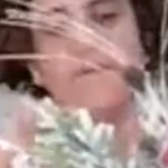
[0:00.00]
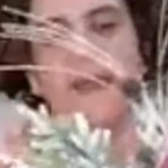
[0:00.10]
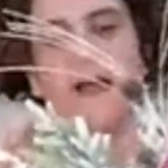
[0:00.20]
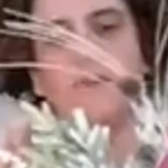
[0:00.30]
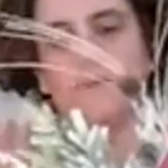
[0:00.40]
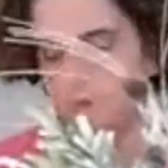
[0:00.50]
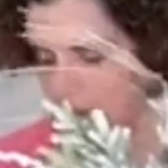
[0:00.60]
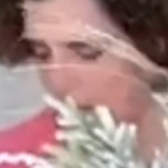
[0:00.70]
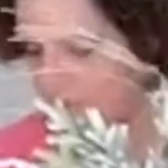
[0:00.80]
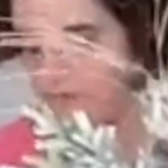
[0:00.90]
of bounds with what
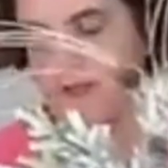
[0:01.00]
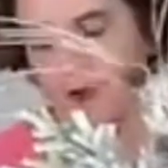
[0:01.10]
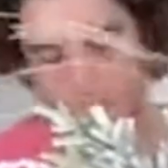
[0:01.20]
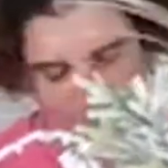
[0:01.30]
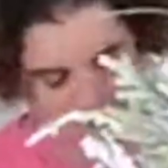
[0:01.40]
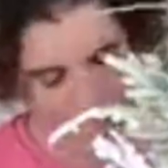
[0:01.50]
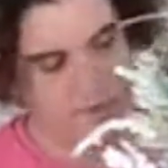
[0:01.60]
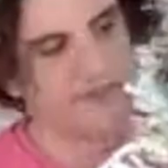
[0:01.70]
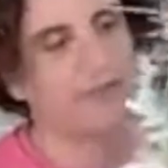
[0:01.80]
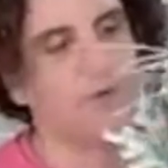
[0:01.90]
I was hoping
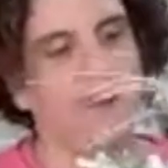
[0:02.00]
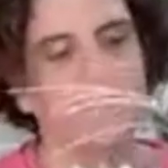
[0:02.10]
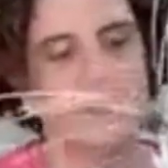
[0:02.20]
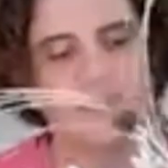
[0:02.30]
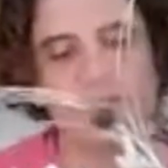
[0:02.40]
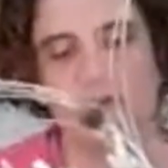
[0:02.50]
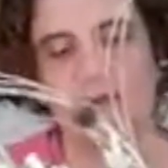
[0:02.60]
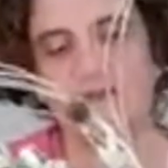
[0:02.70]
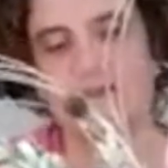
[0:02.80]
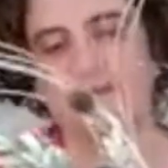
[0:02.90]
for. So what I'm going to do
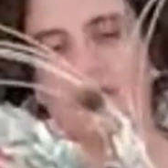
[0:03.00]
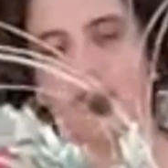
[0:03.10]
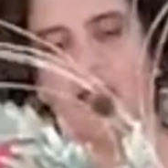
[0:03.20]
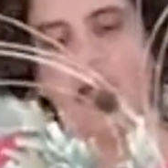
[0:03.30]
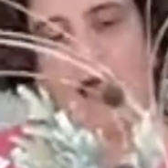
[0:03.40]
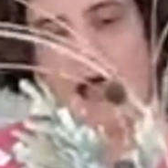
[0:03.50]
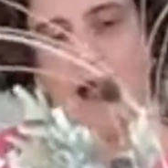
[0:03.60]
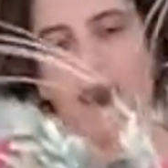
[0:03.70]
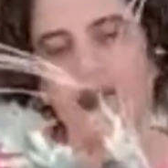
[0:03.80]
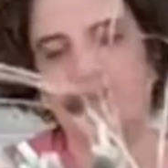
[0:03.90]
is
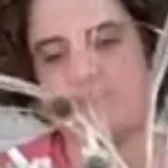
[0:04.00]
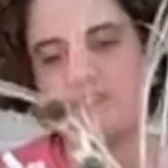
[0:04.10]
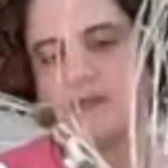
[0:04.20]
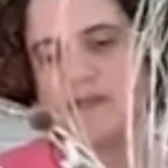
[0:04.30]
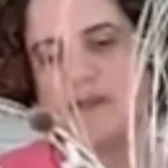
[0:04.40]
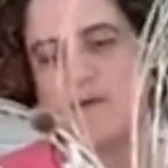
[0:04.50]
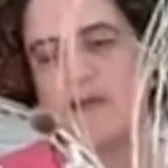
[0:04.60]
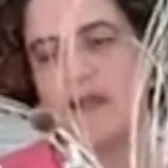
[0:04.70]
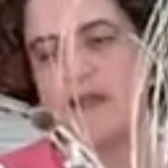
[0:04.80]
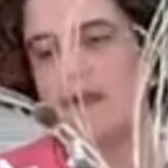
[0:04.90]
I'm just going to go
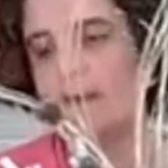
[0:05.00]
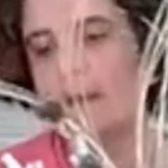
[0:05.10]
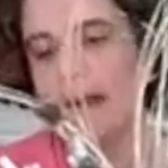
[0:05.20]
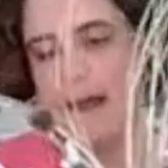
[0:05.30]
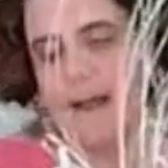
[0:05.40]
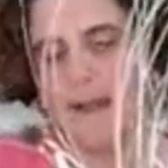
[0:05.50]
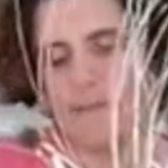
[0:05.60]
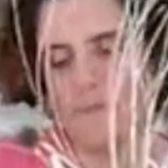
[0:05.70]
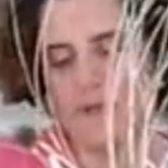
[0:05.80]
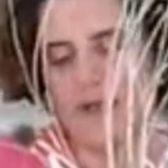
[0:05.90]
right in.
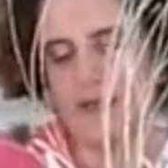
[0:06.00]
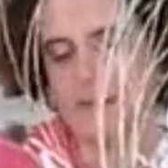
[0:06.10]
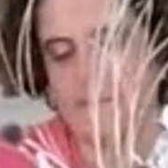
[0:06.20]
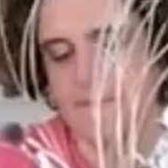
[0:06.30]
I'm going to cut it.